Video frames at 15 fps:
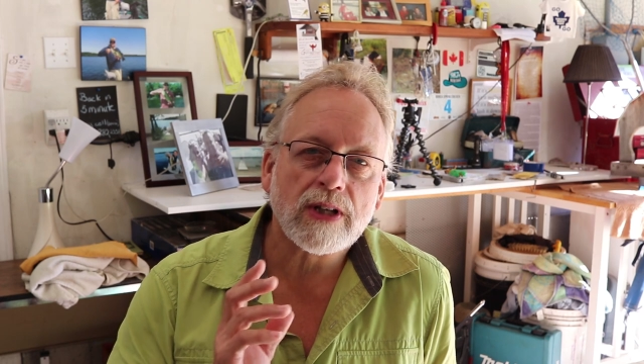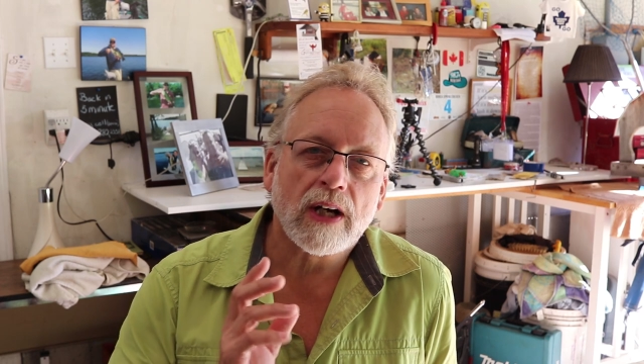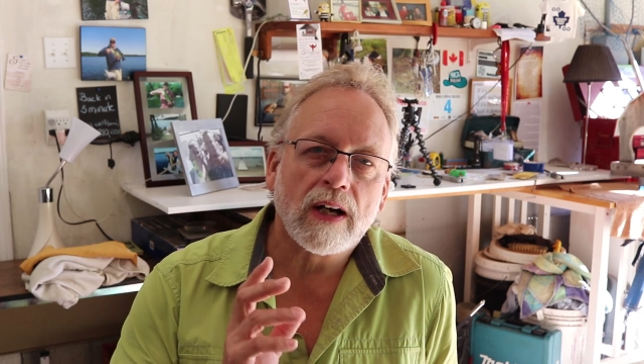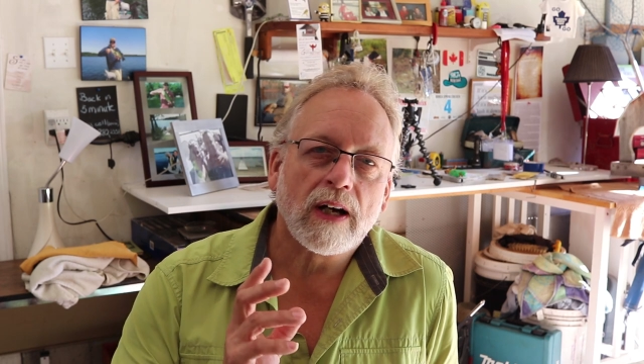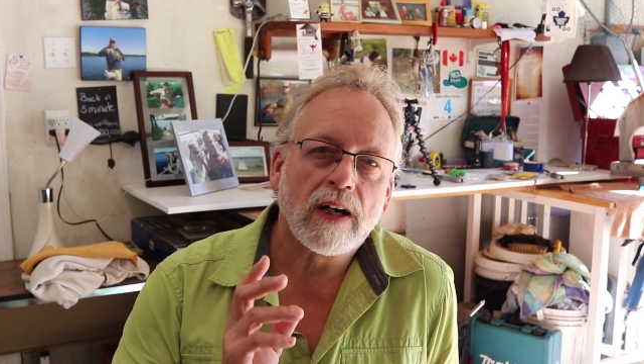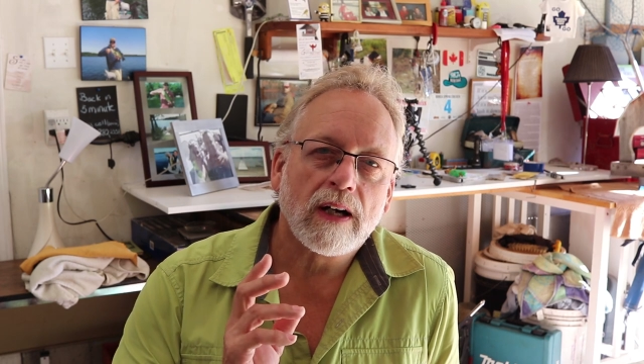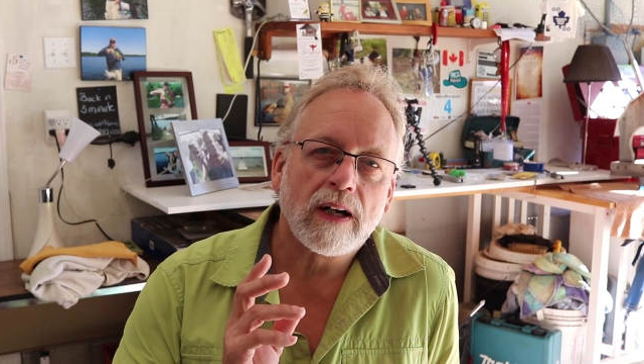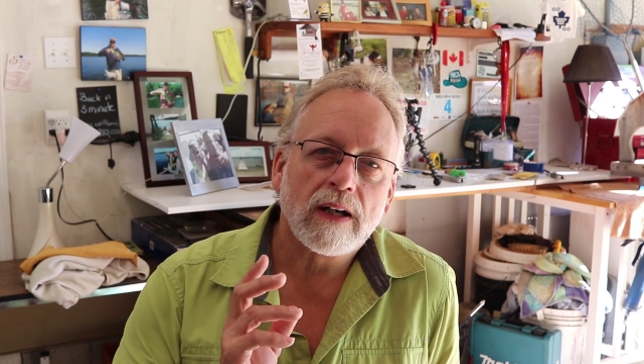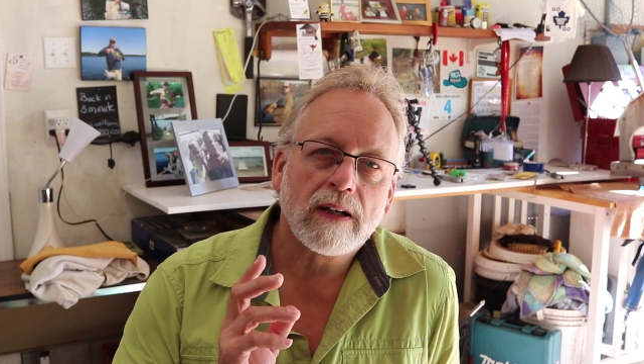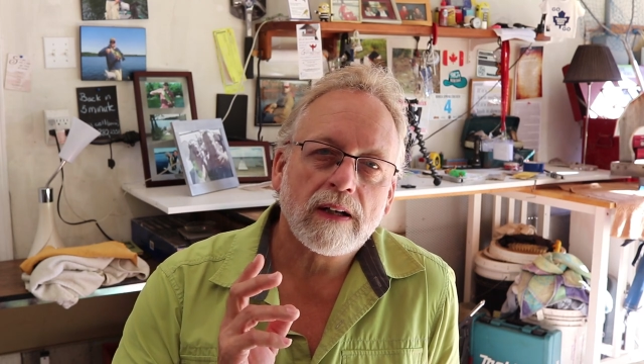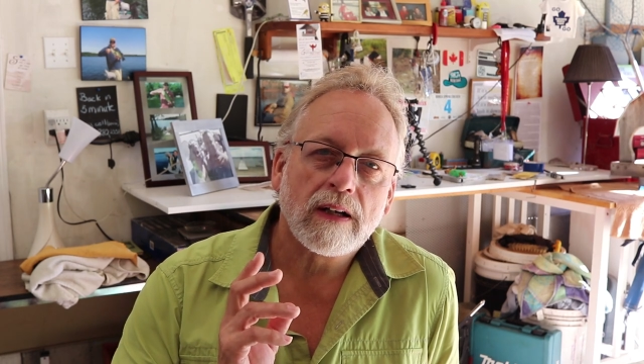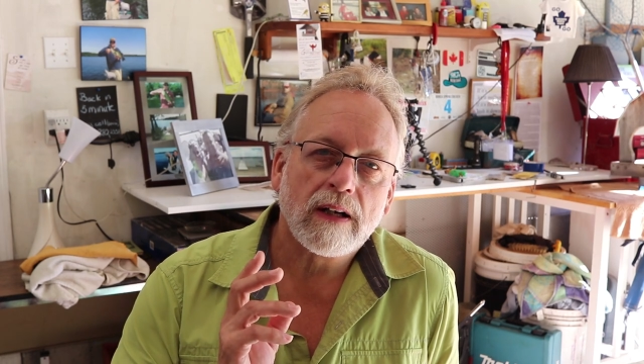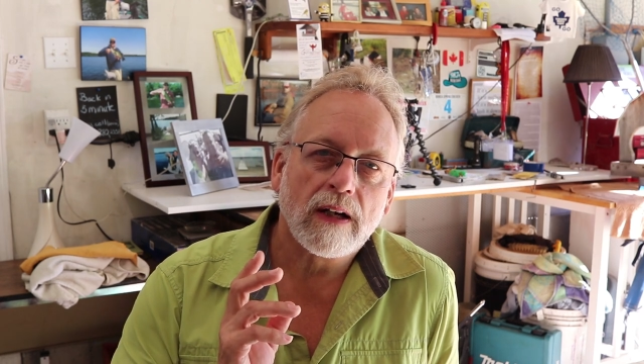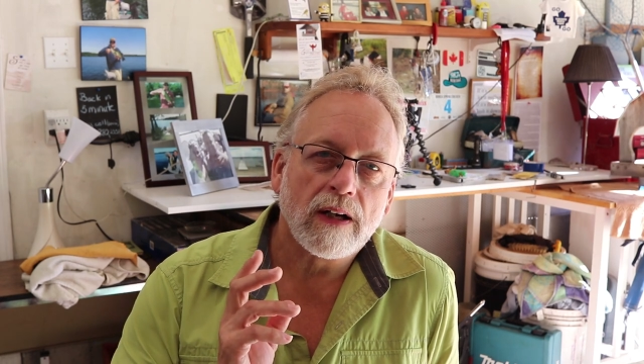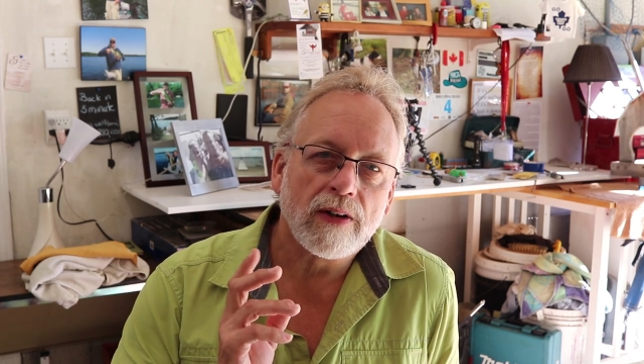
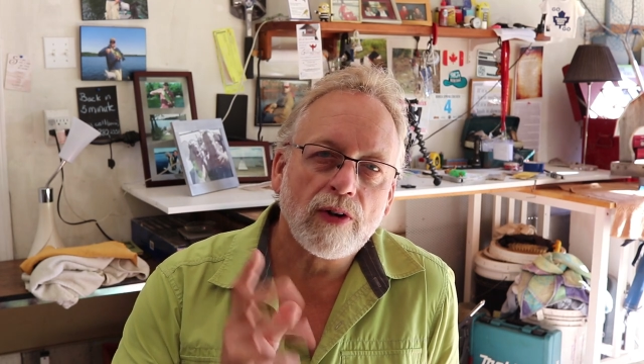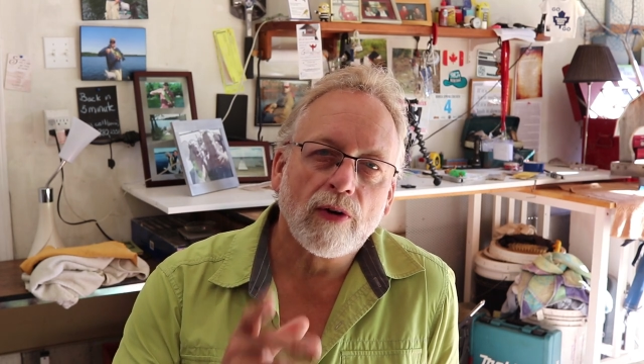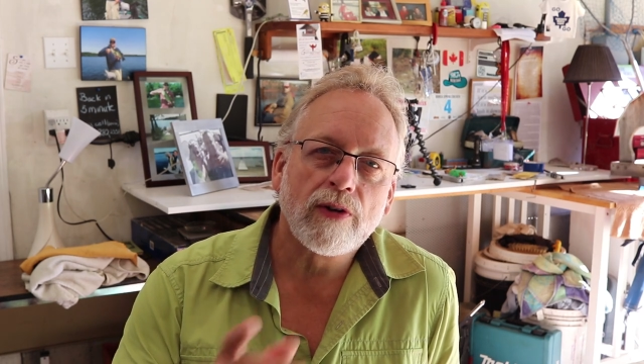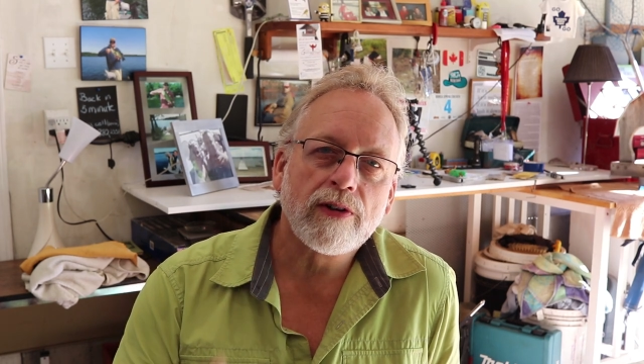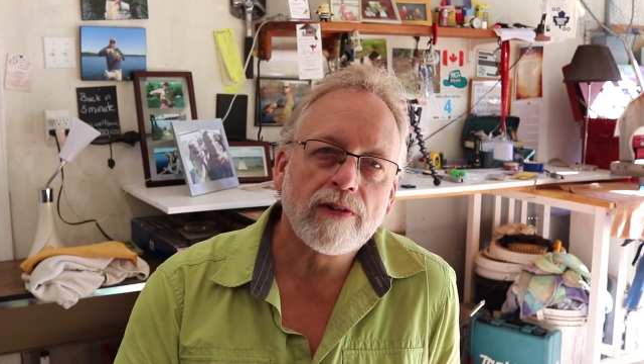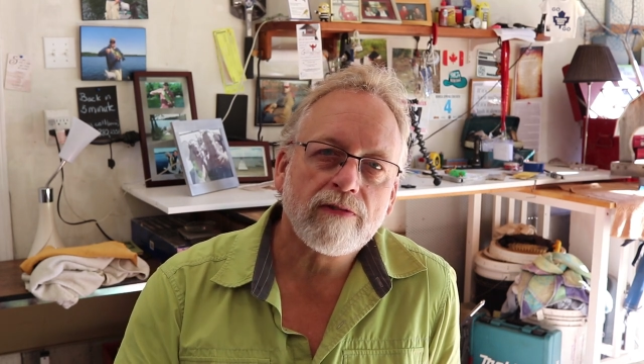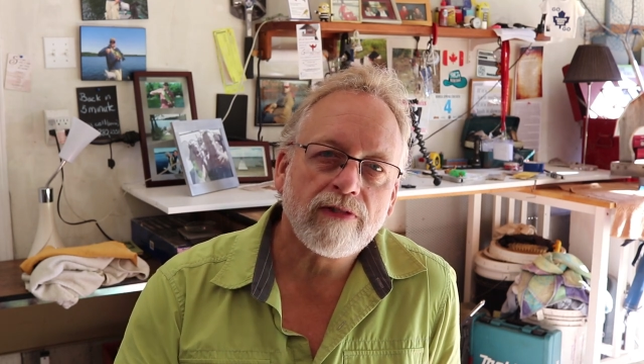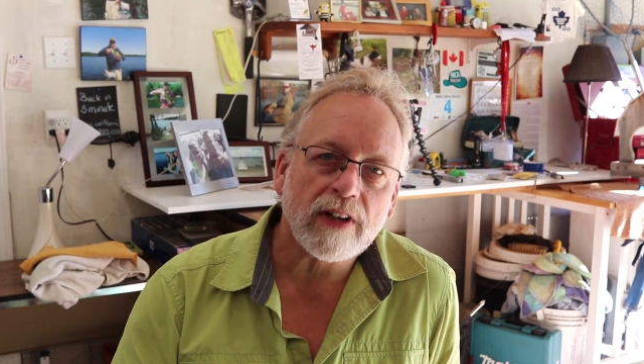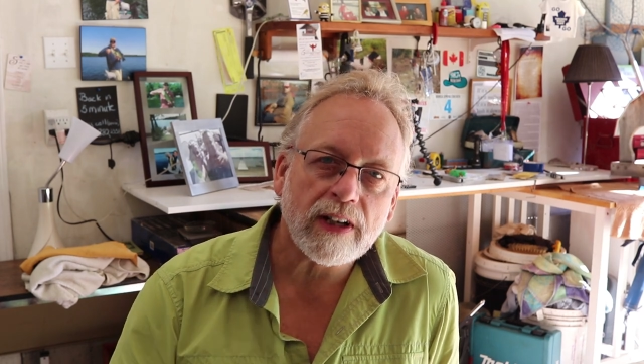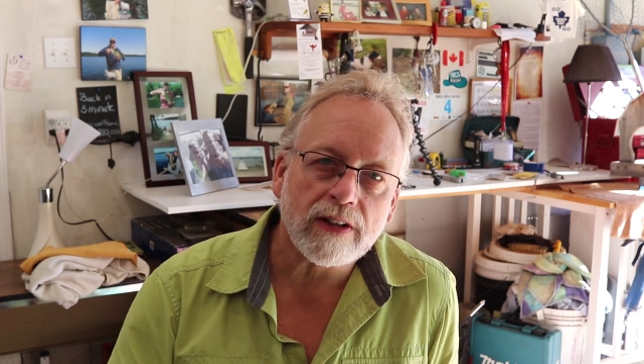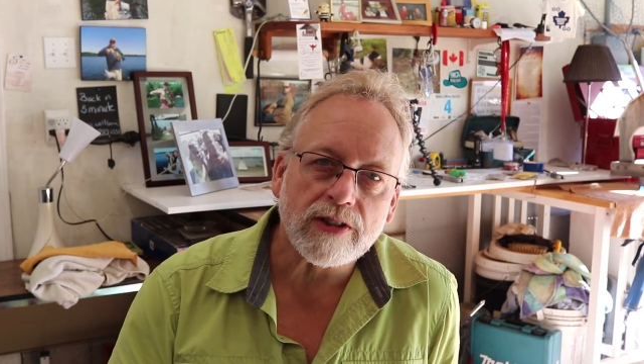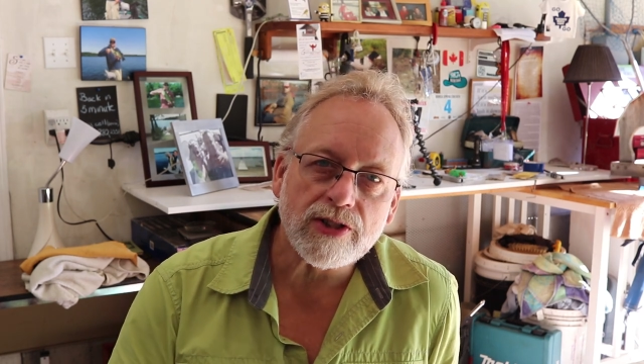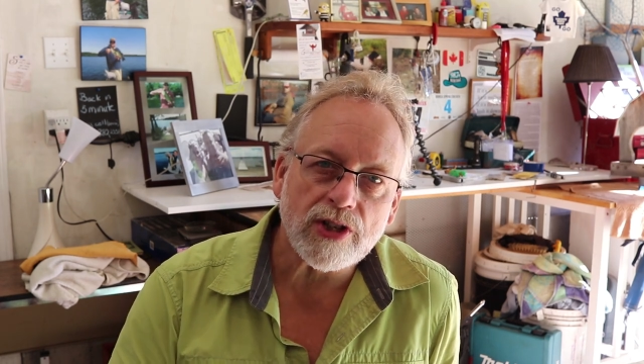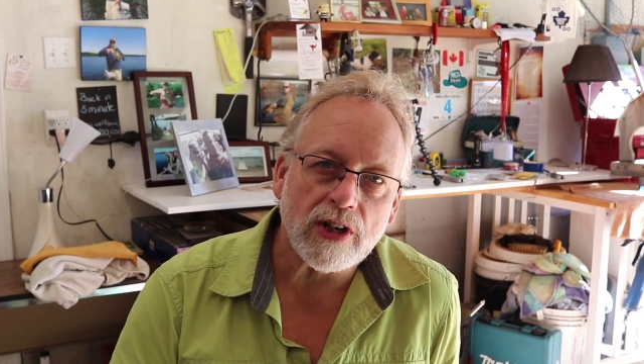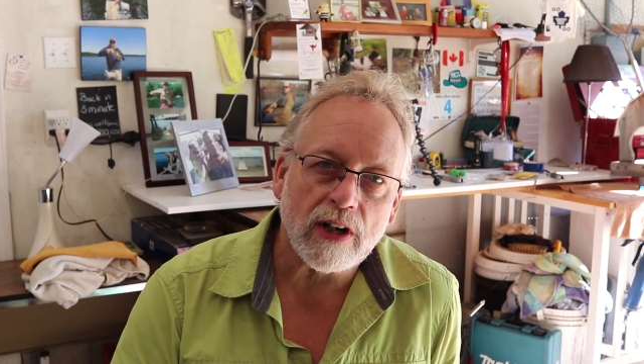northern
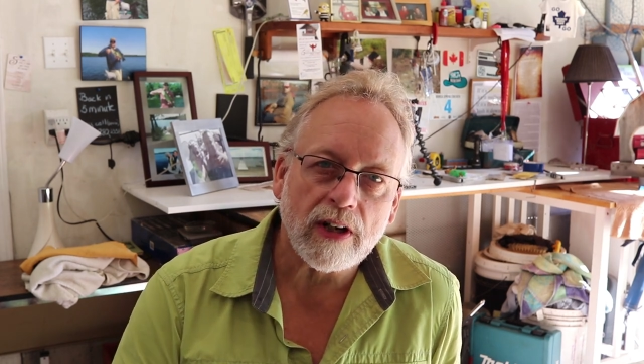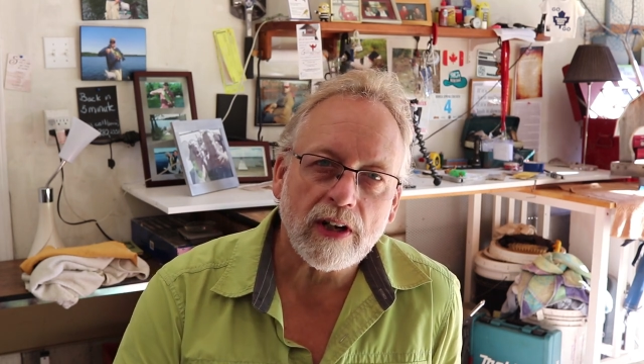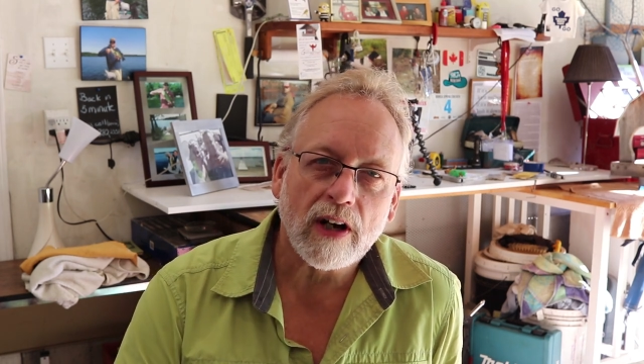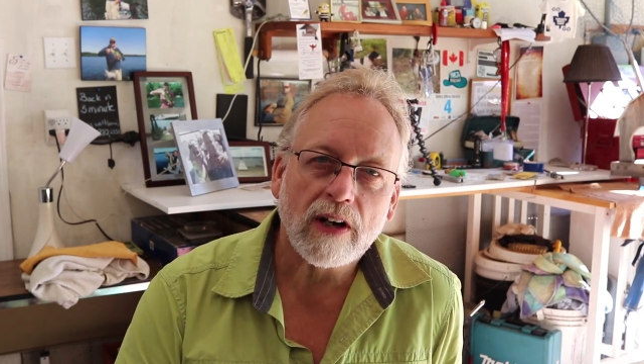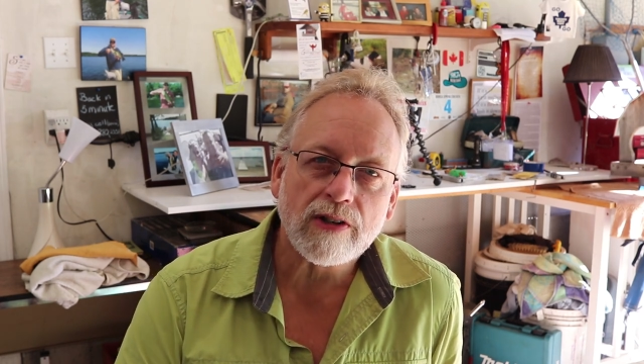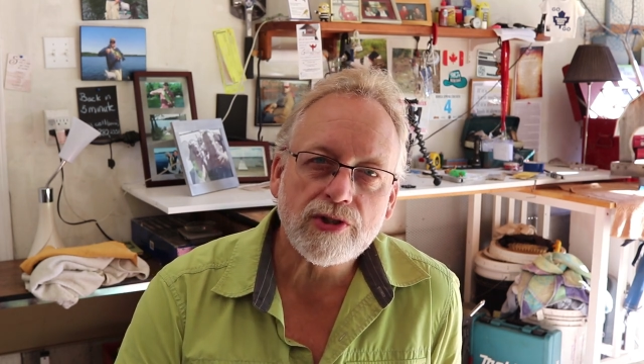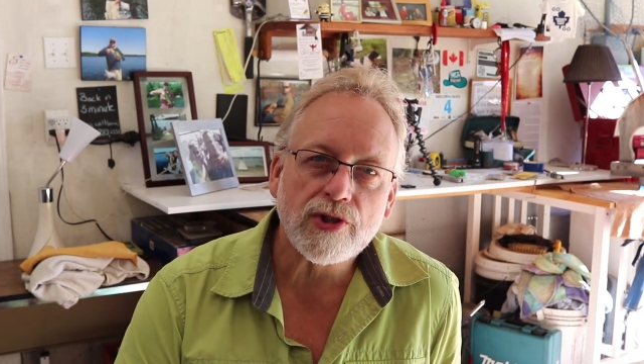flickers in our yard,